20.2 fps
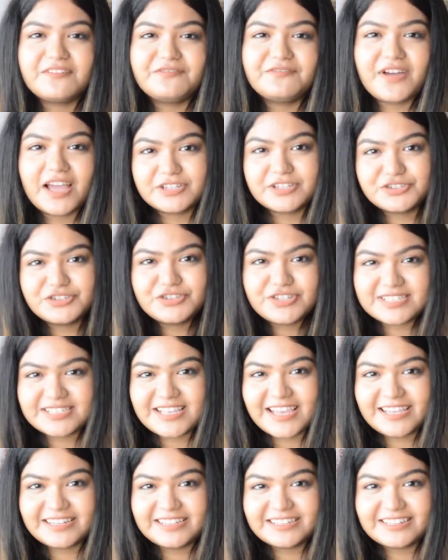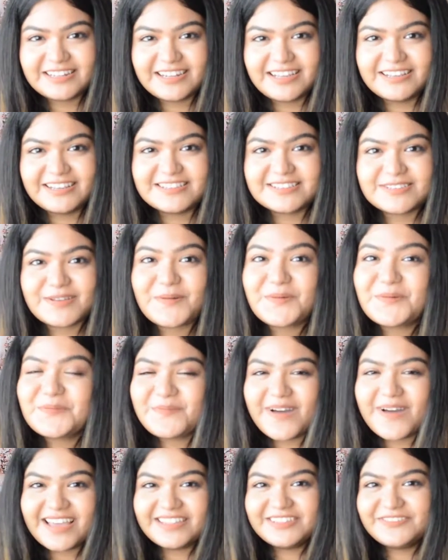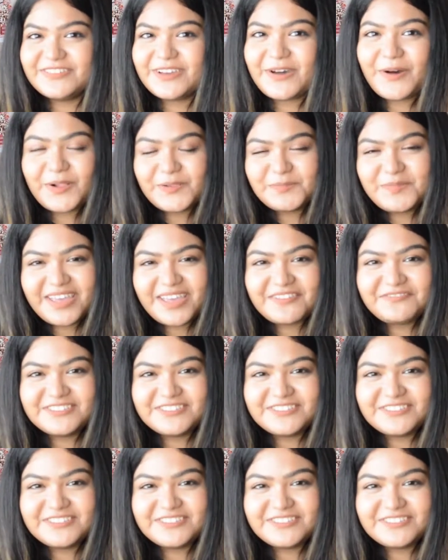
fashion designing class oh by the way all my